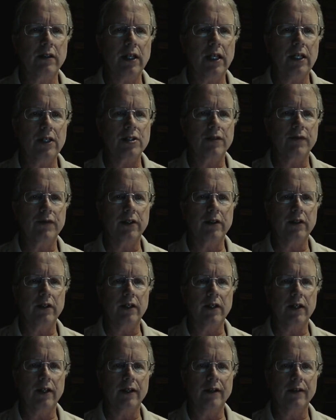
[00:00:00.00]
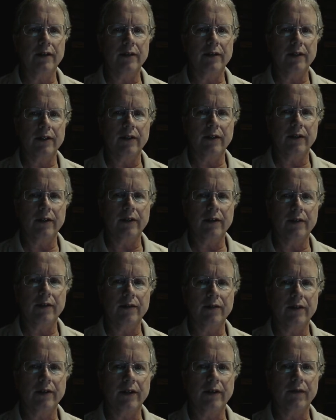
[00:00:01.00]
each of the
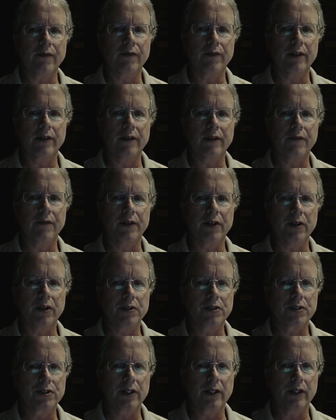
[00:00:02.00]
of those